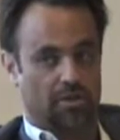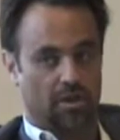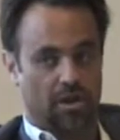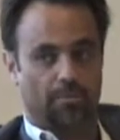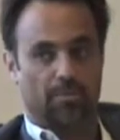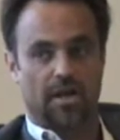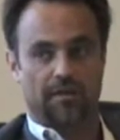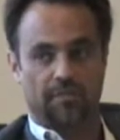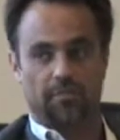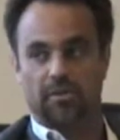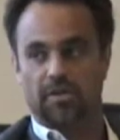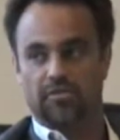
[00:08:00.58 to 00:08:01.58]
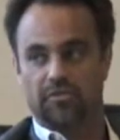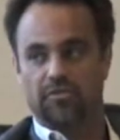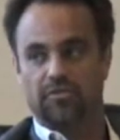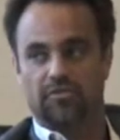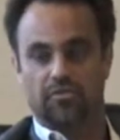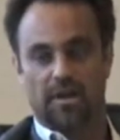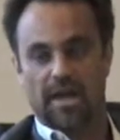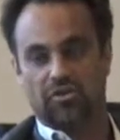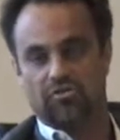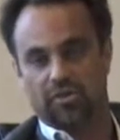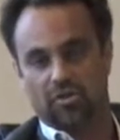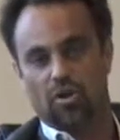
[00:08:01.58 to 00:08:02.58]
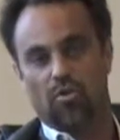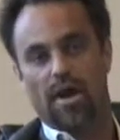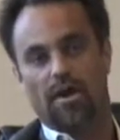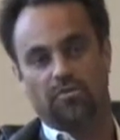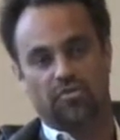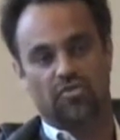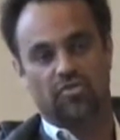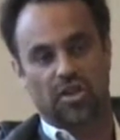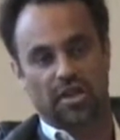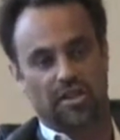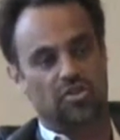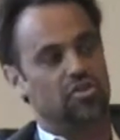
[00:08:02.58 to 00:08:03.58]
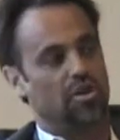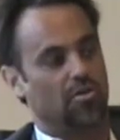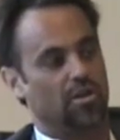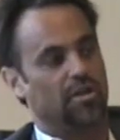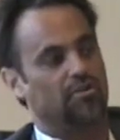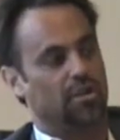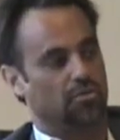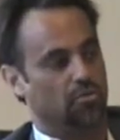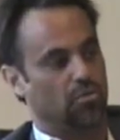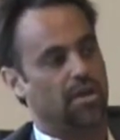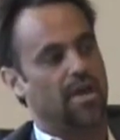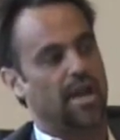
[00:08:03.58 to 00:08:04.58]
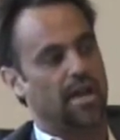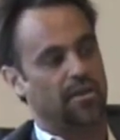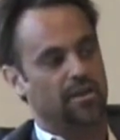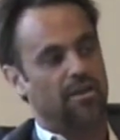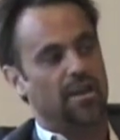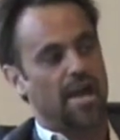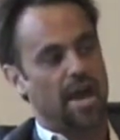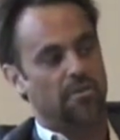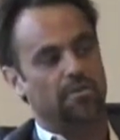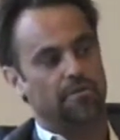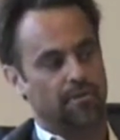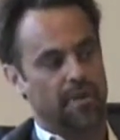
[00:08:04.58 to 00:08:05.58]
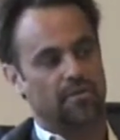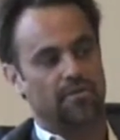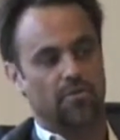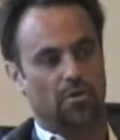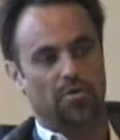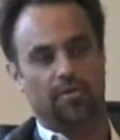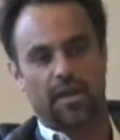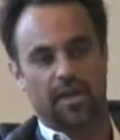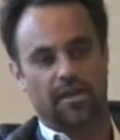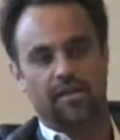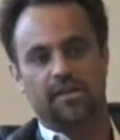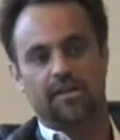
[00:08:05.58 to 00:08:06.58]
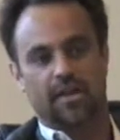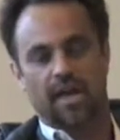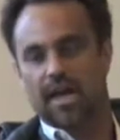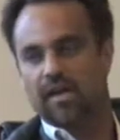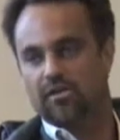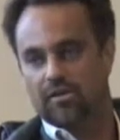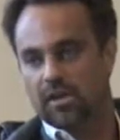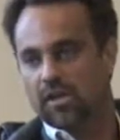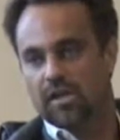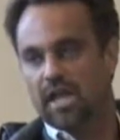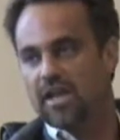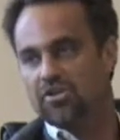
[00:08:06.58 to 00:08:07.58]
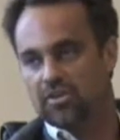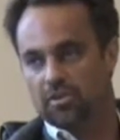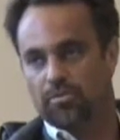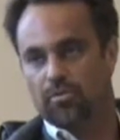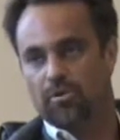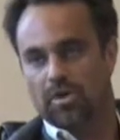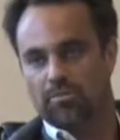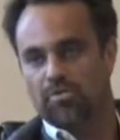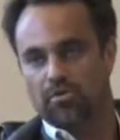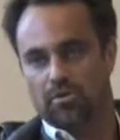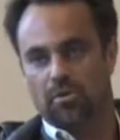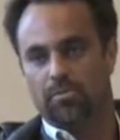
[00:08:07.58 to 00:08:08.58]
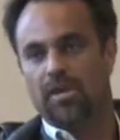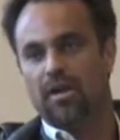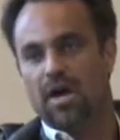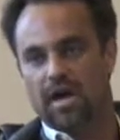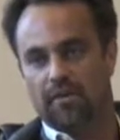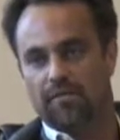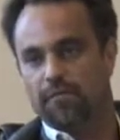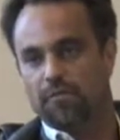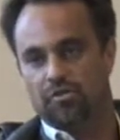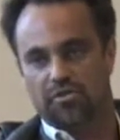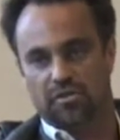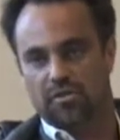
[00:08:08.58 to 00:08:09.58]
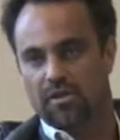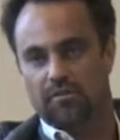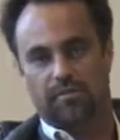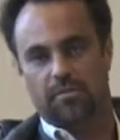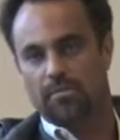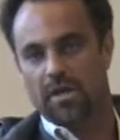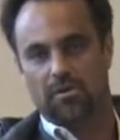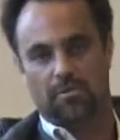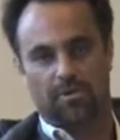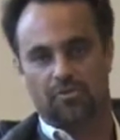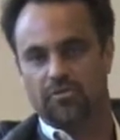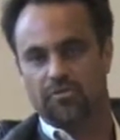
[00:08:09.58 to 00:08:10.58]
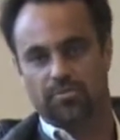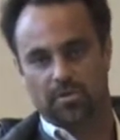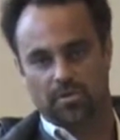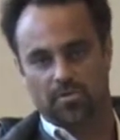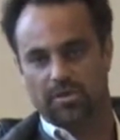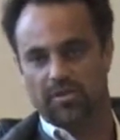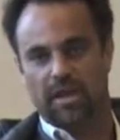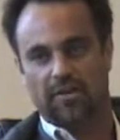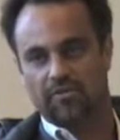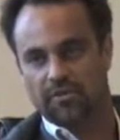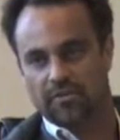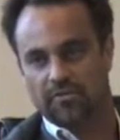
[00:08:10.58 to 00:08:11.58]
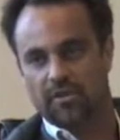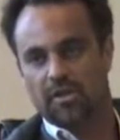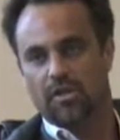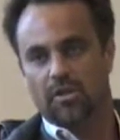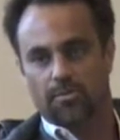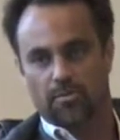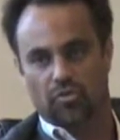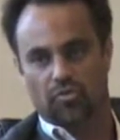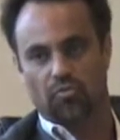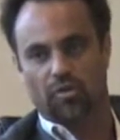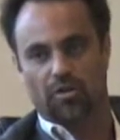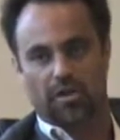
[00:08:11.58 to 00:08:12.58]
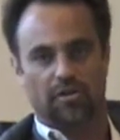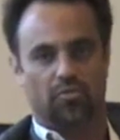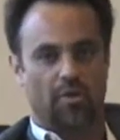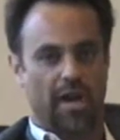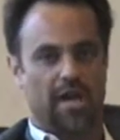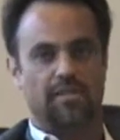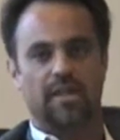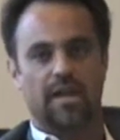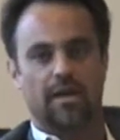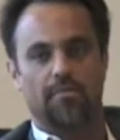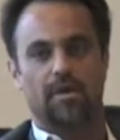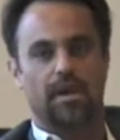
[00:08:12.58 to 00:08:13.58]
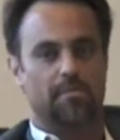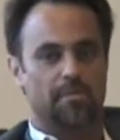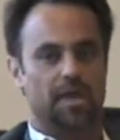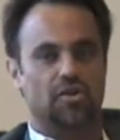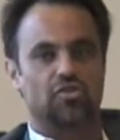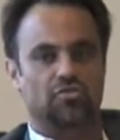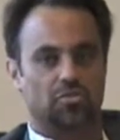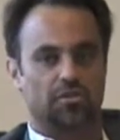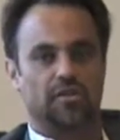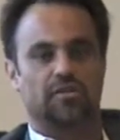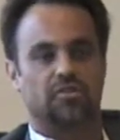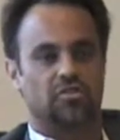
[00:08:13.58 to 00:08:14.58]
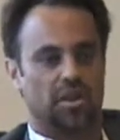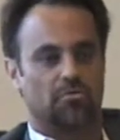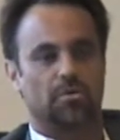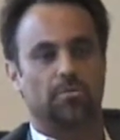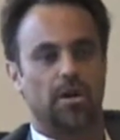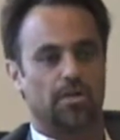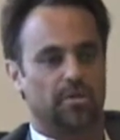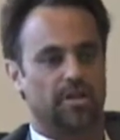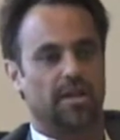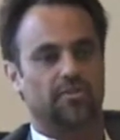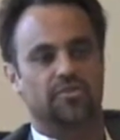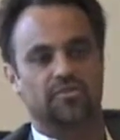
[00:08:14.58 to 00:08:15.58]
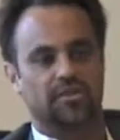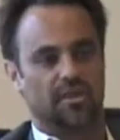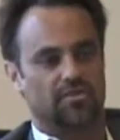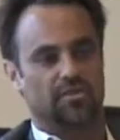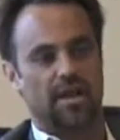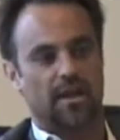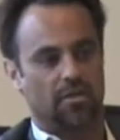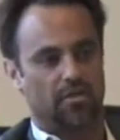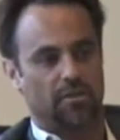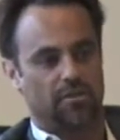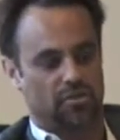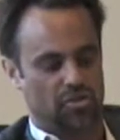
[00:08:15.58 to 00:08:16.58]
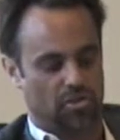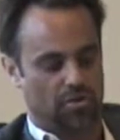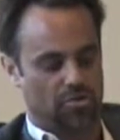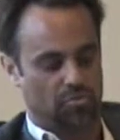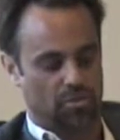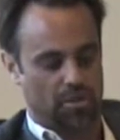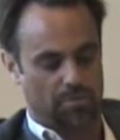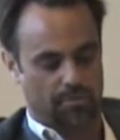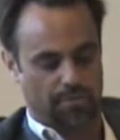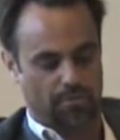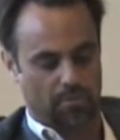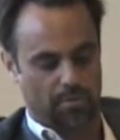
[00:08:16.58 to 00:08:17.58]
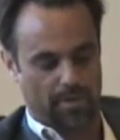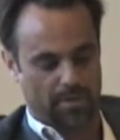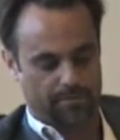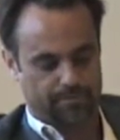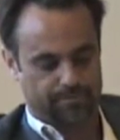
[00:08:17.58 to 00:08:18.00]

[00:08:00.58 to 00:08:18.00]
a nonprofit business, to actually go out and study charities and look at how effective are they at engaging in programs. A little bit higher version of the Better Business Bureau in essence, but to really grade them and make sure that the general public has a sense of how are these charities really performing.